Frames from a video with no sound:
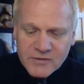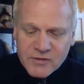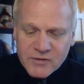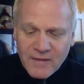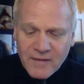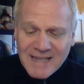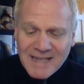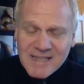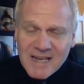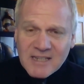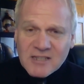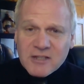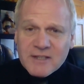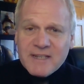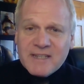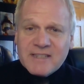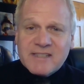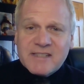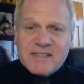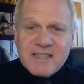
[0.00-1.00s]
So that's
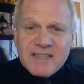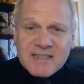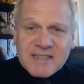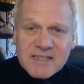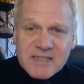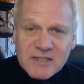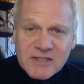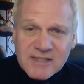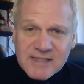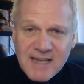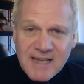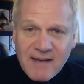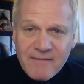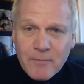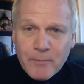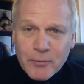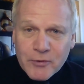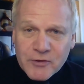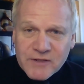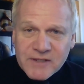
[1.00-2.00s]
actually a sixty
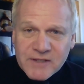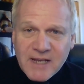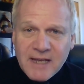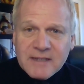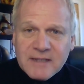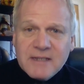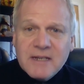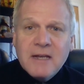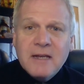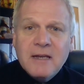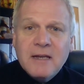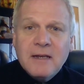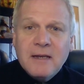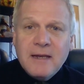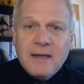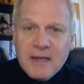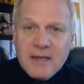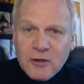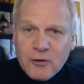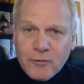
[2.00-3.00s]
seven percent
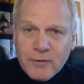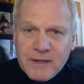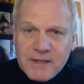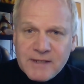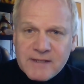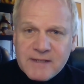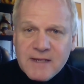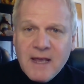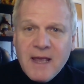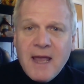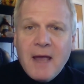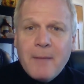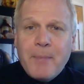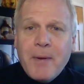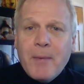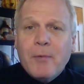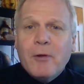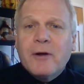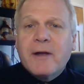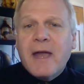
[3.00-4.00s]
increase. And
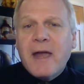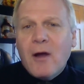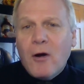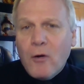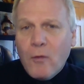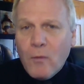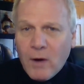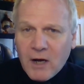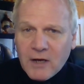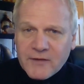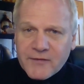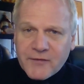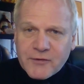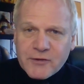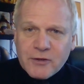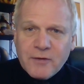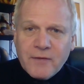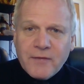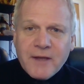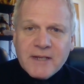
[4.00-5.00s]
people, okay, oh well,
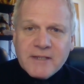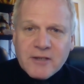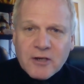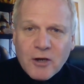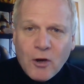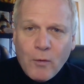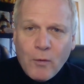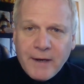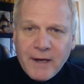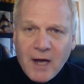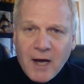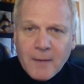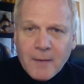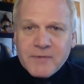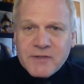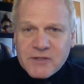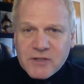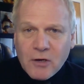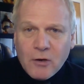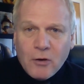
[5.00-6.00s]
certain things are going
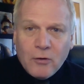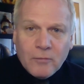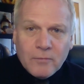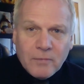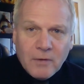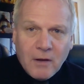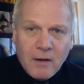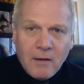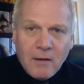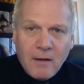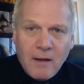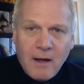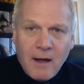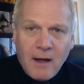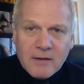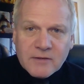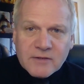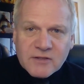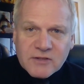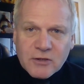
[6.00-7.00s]
up, so
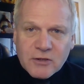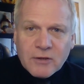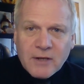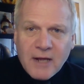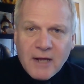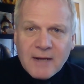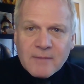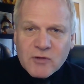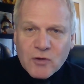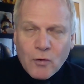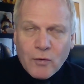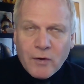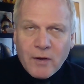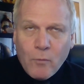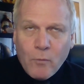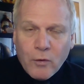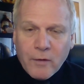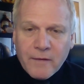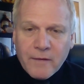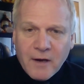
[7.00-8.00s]
certain items are going
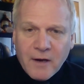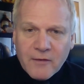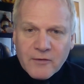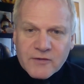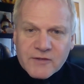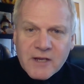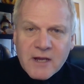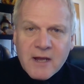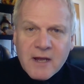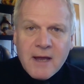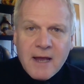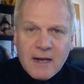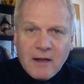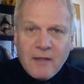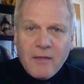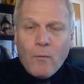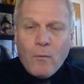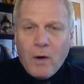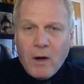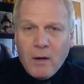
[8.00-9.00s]
up more than others. And
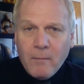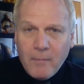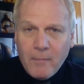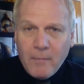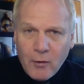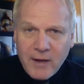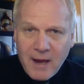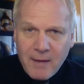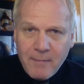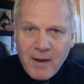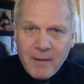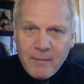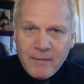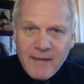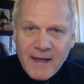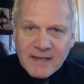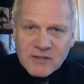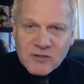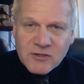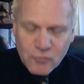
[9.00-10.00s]
I thought, well, okay, maybe
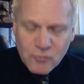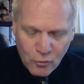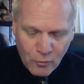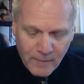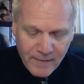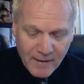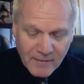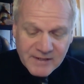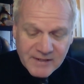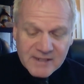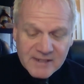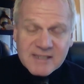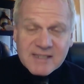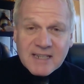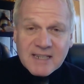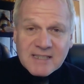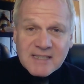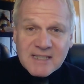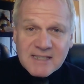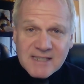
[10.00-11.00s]
that's true, but that was a
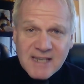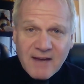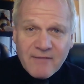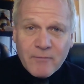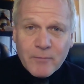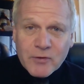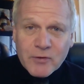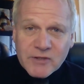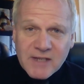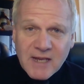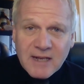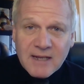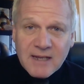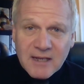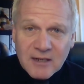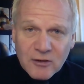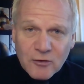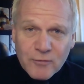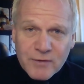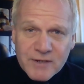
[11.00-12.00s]
67%
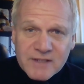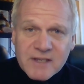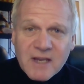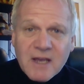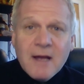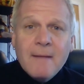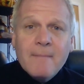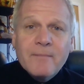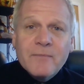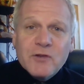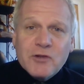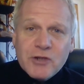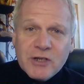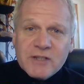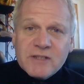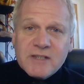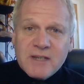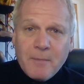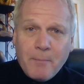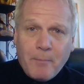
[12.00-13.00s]
increase
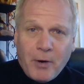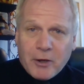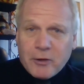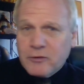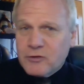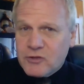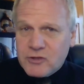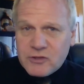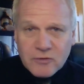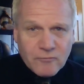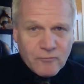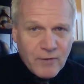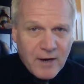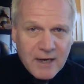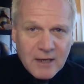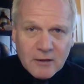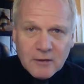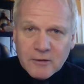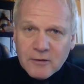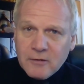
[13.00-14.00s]
just in butter, just a
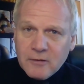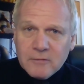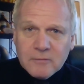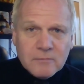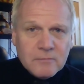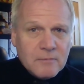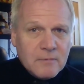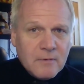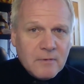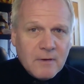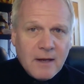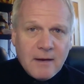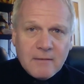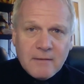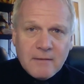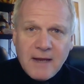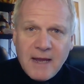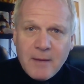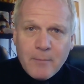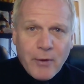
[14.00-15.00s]
regular
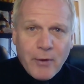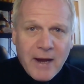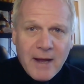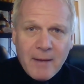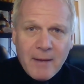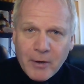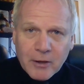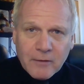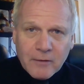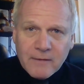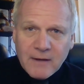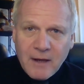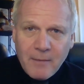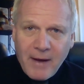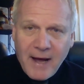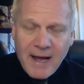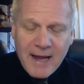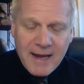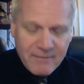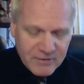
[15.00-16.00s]
name brand butter that I
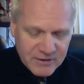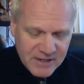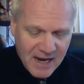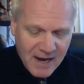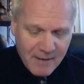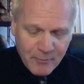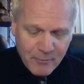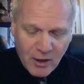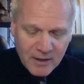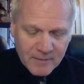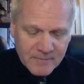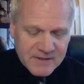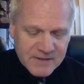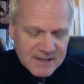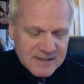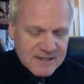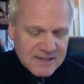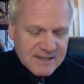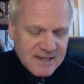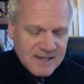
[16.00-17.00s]
buy every time, gone up
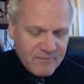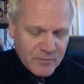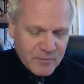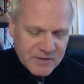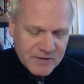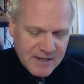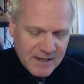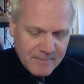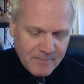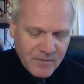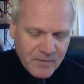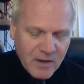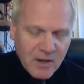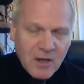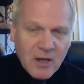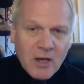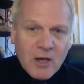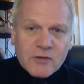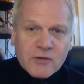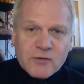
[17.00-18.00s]
67%.
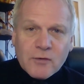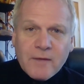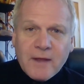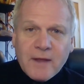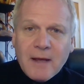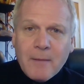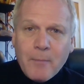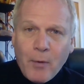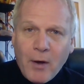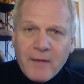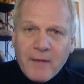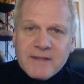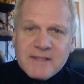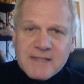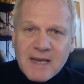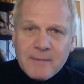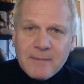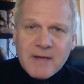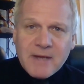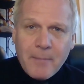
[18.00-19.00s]
So then I bought the
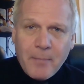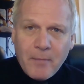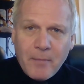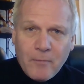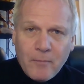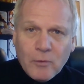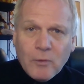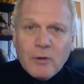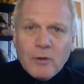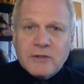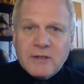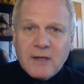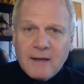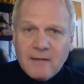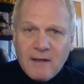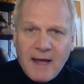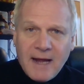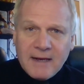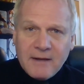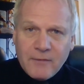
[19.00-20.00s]
same type of, looked
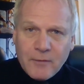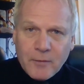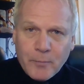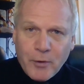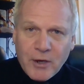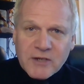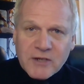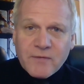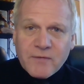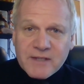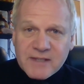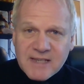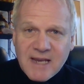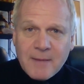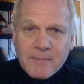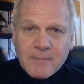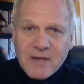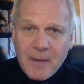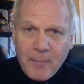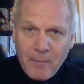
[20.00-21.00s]
online at their price for the
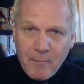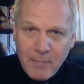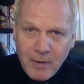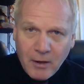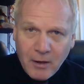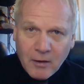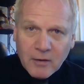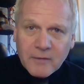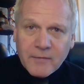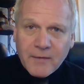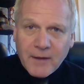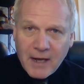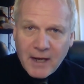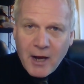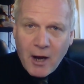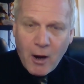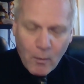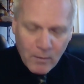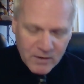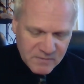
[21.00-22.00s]
same type of milk that
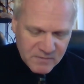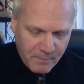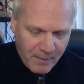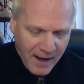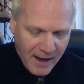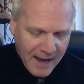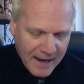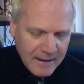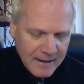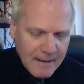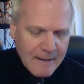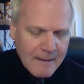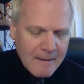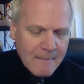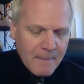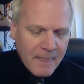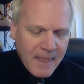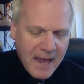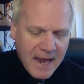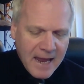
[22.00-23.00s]
I always buy.
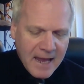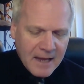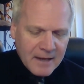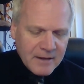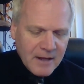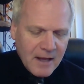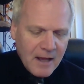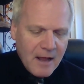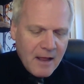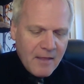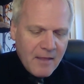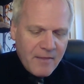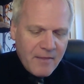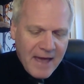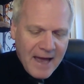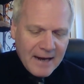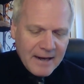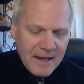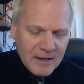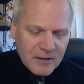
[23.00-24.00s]
And
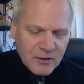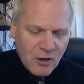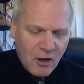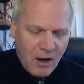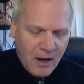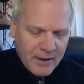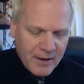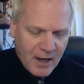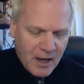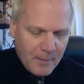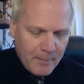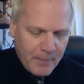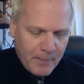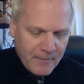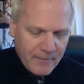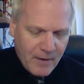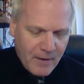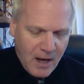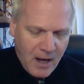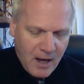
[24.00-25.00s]
that had gone up
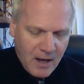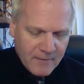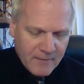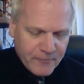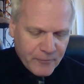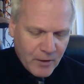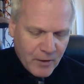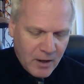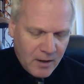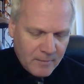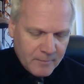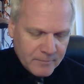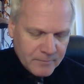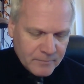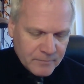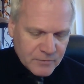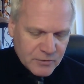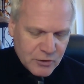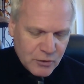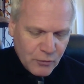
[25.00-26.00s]
uh,
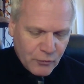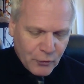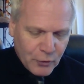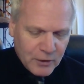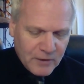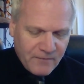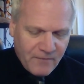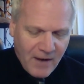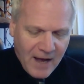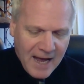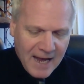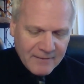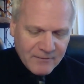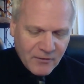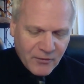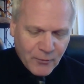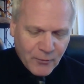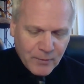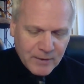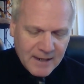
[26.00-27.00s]
from
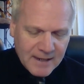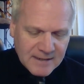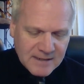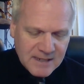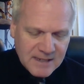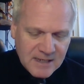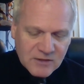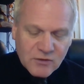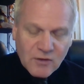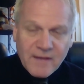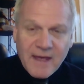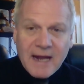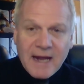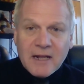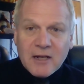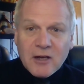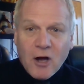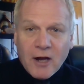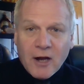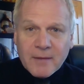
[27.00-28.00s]
235 to 319. So
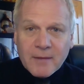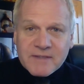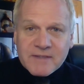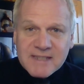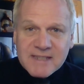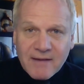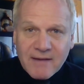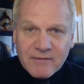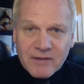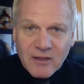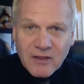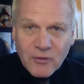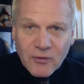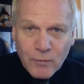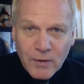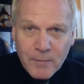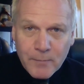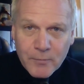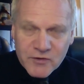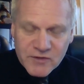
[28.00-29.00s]
that had gone up
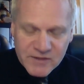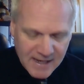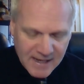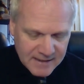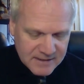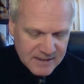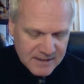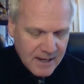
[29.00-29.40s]
73%